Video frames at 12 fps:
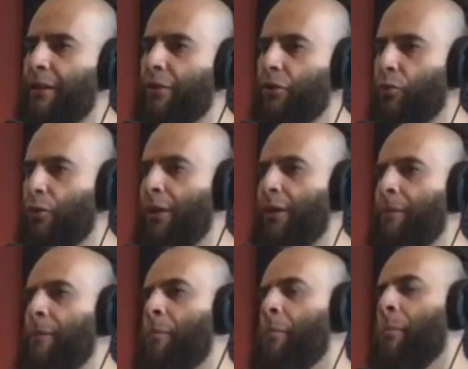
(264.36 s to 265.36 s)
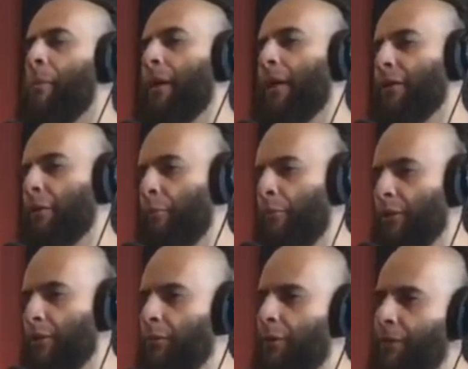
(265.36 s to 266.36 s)
history, he has the
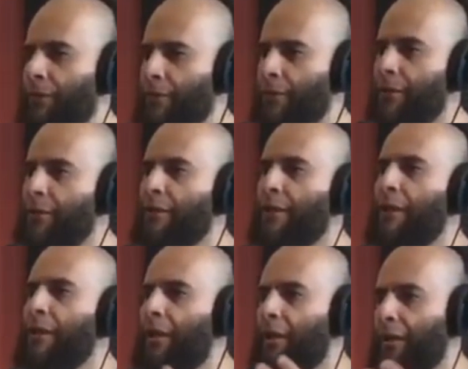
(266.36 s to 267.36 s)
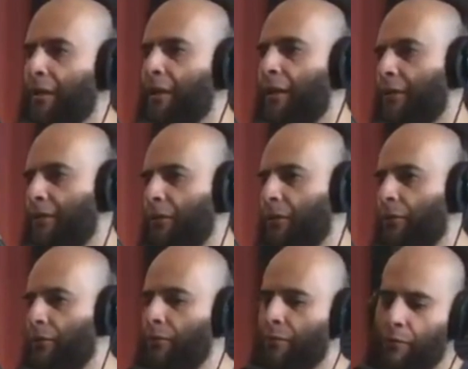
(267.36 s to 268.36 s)
points of references, and yet he still
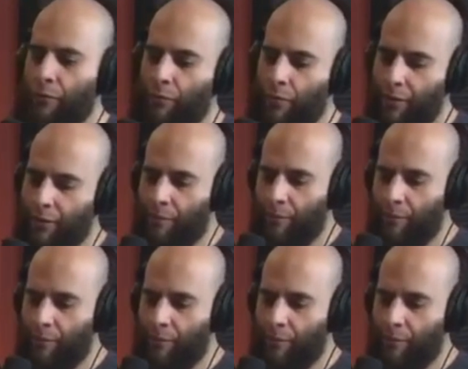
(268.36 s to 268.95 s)
holds to a oneness